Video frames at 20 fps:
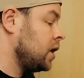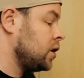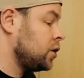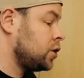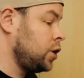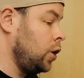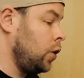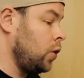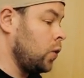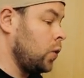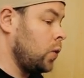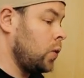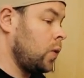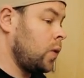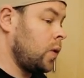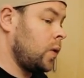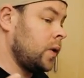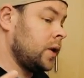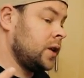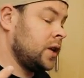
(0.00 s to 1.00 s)
So
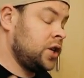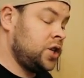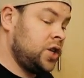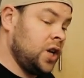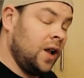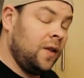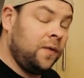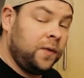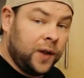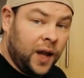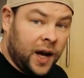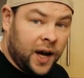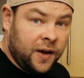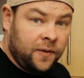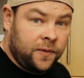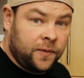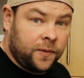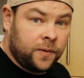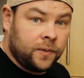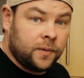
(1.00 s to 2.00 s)
the shelf
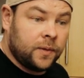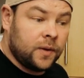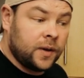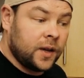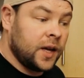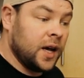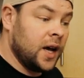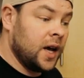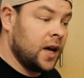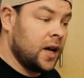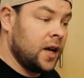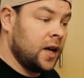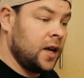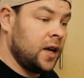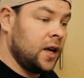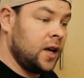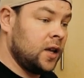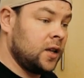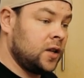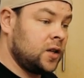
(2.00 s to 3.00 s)
life, yeah,
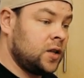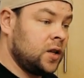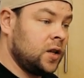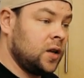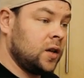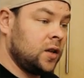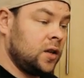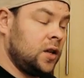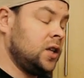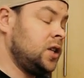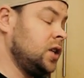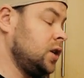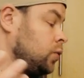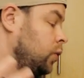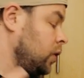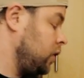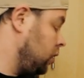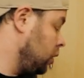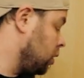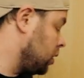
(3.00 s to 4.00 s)
this is
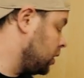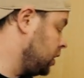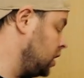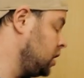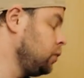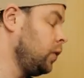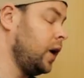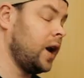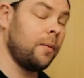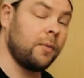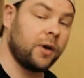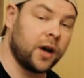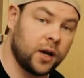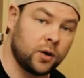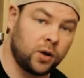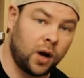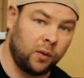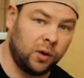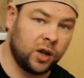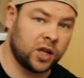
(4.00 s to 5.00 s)
what I'm gonna
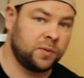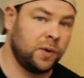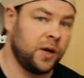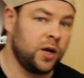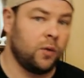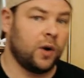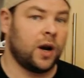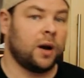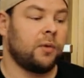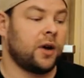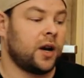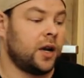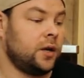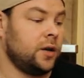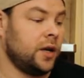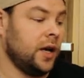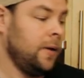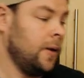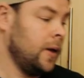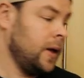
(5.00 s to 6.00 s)
do. I will explain you what I'm gonna do,
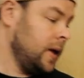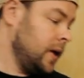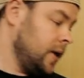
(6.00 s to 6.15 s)
yeah.